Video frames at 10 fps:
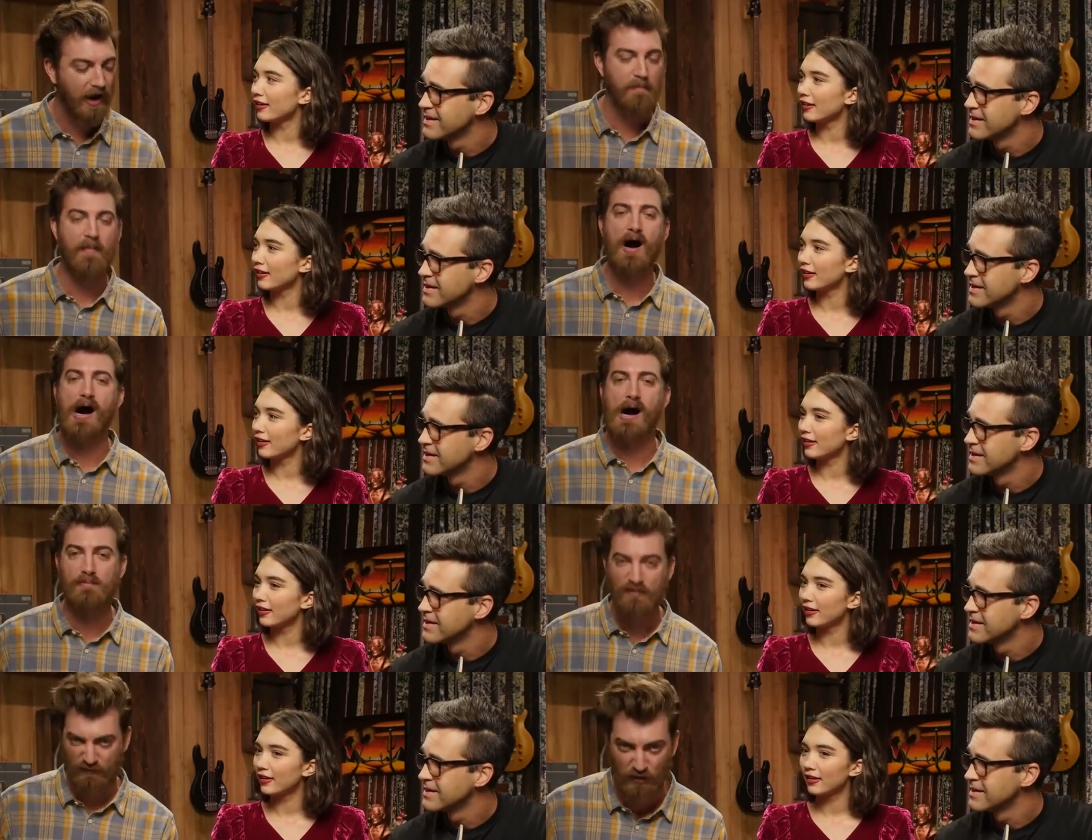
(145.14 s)
Speaker 1: A
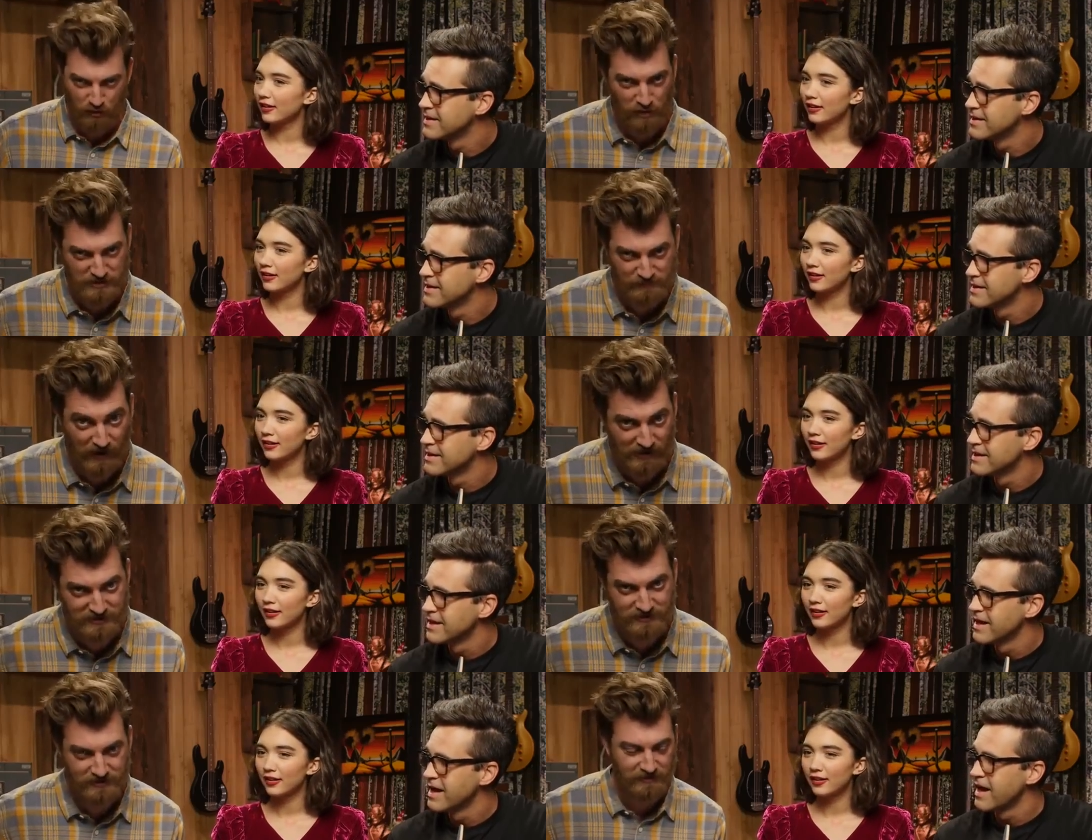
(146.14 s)
Mom for
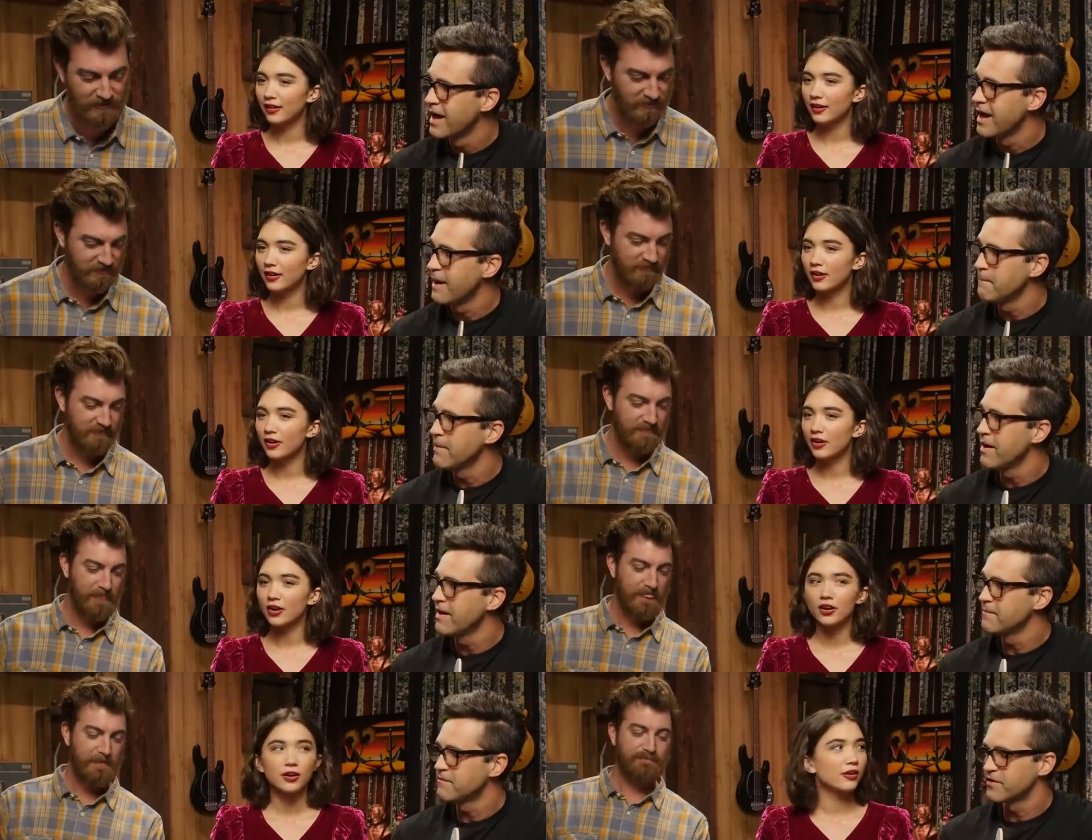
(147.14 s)
Christmas. A
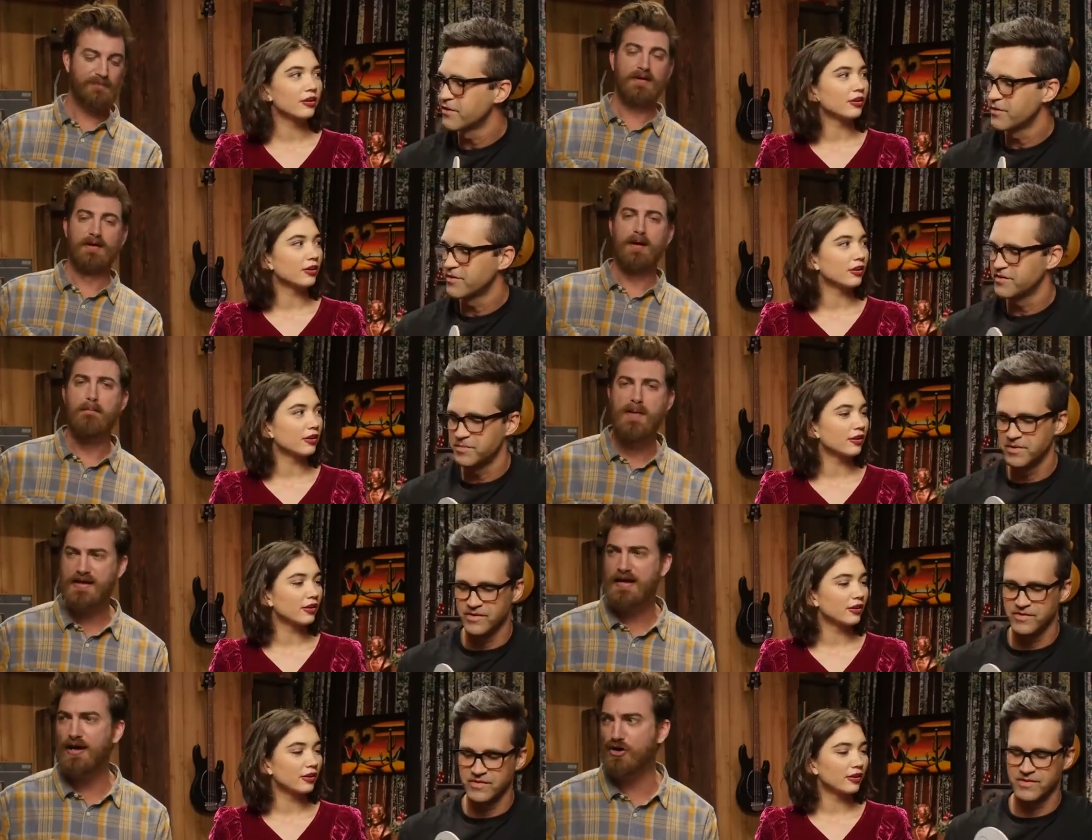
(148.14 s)
Mom for Christmas.
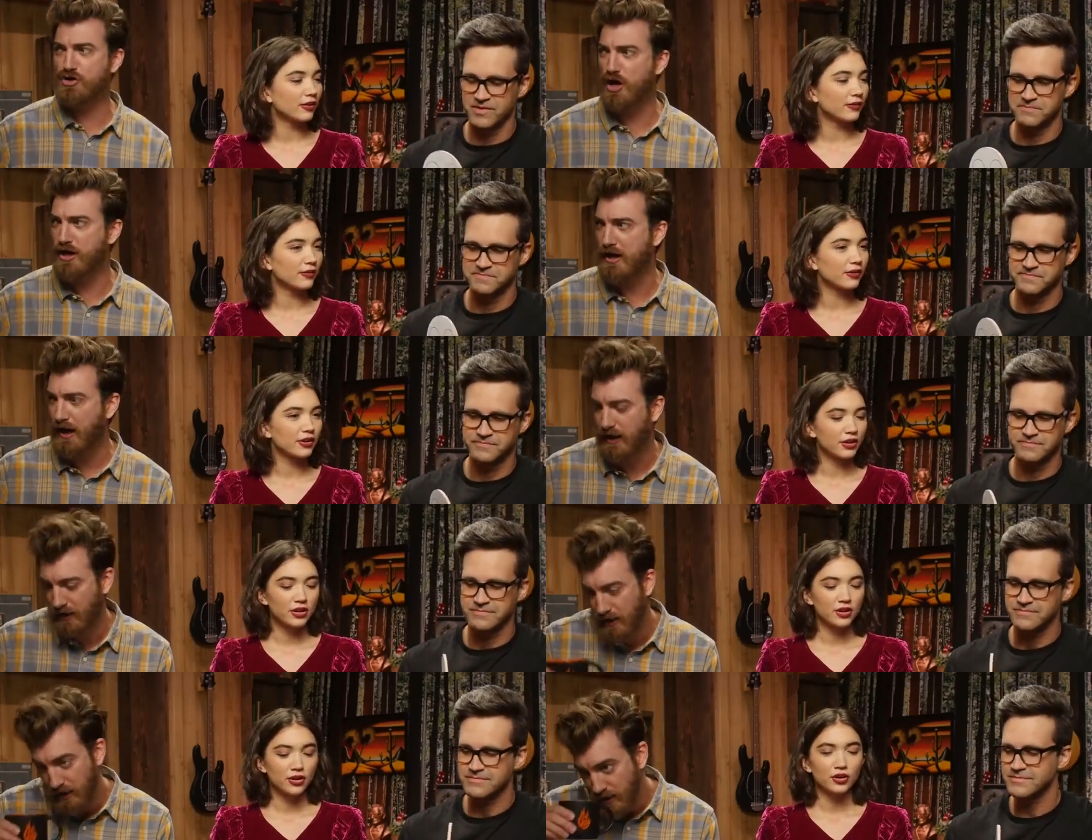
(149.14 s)
Mickey or Tricky?
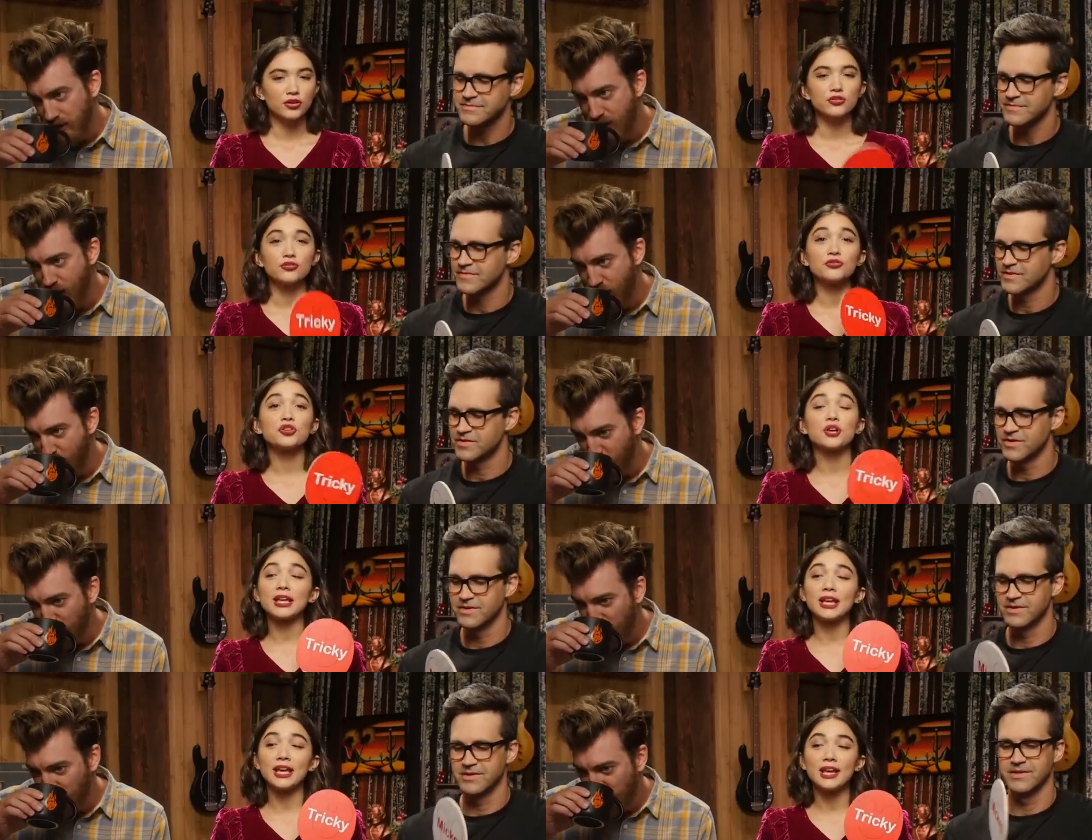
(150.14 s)

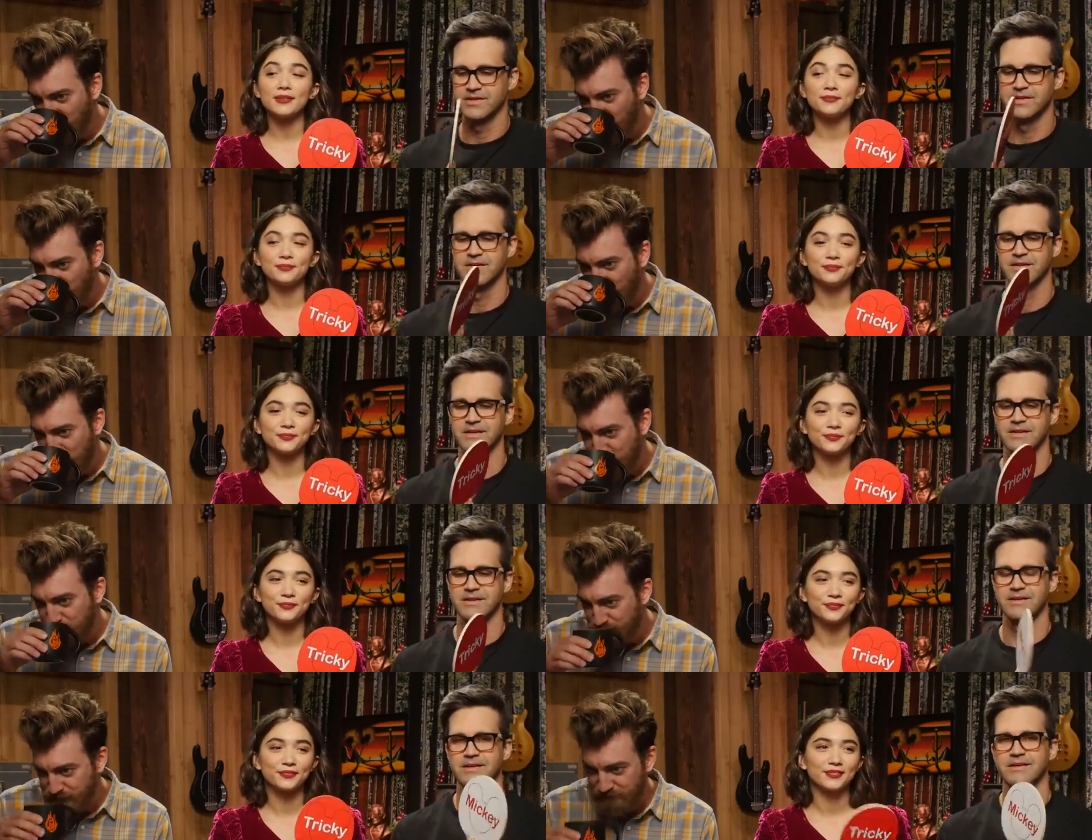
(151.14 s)
Speaker 2: Tricky.
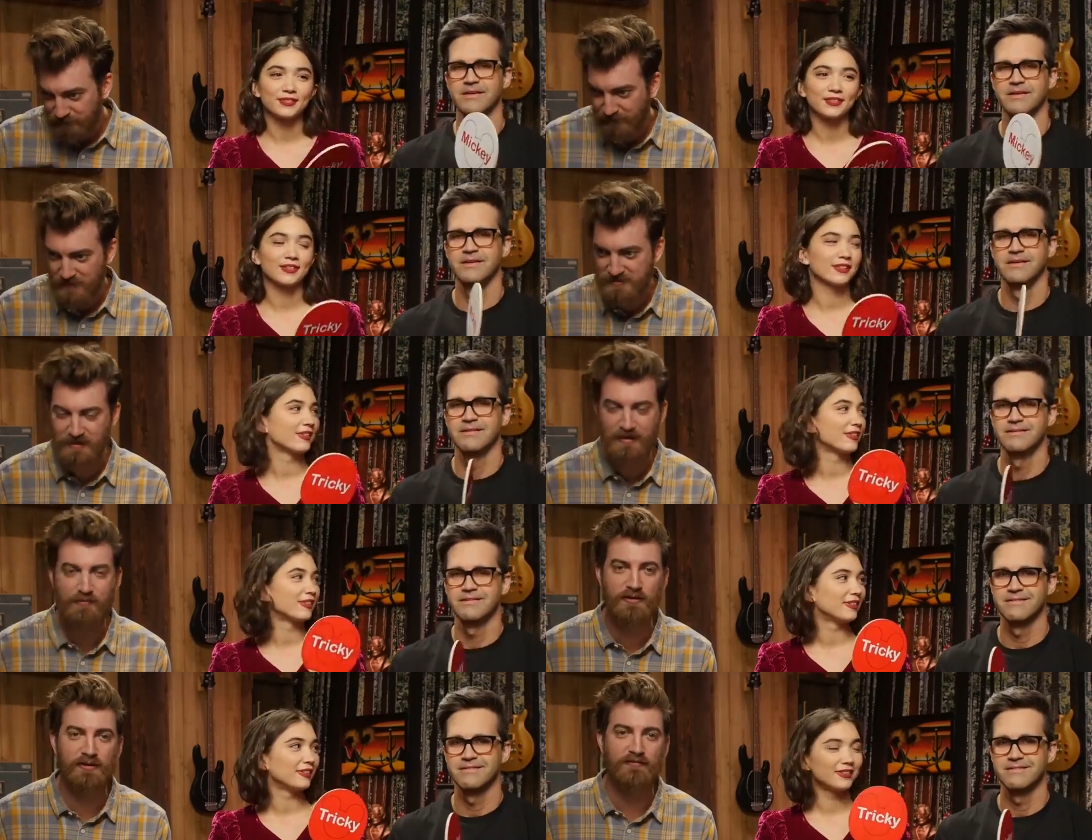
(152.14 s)

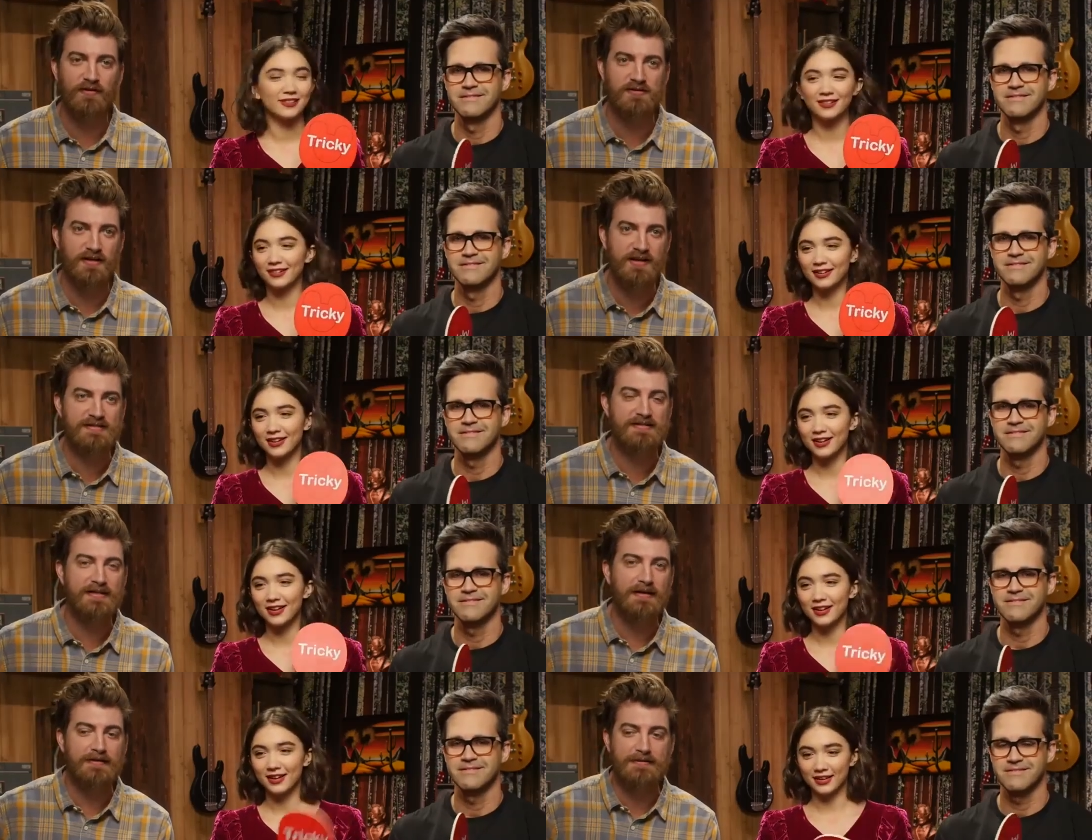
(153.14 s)
Speaker 1: Sticking with your first
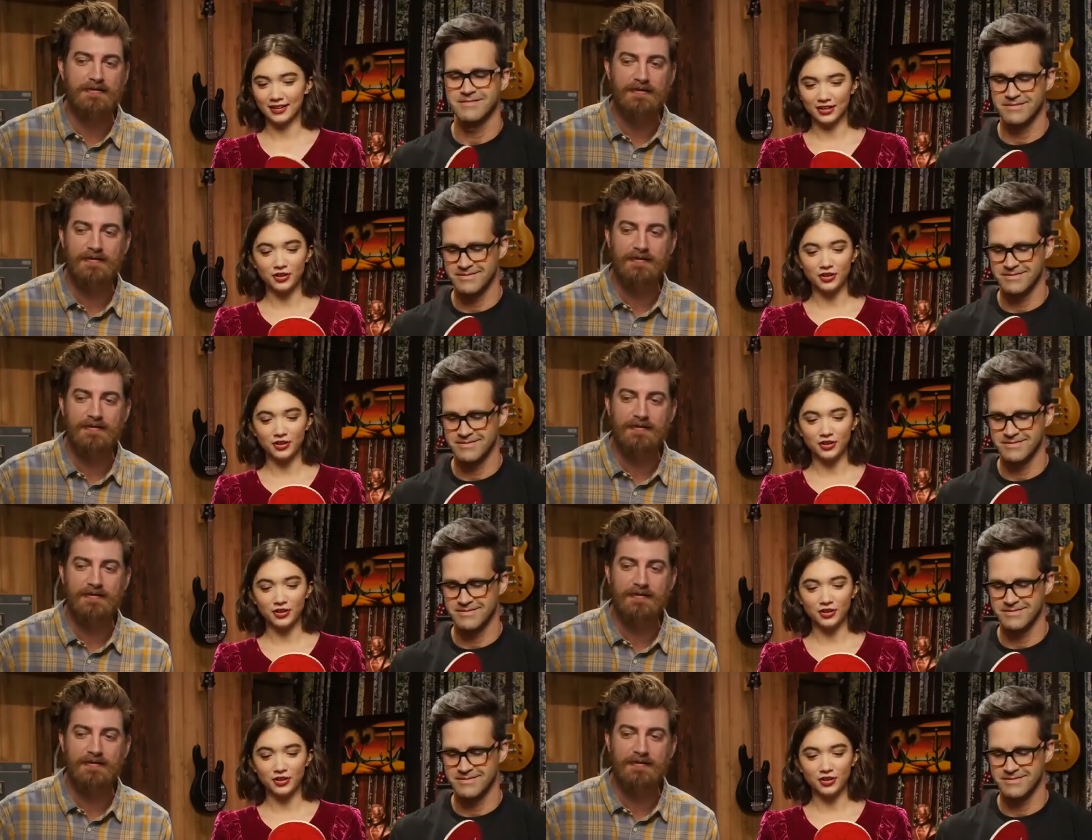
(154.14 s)
instinct?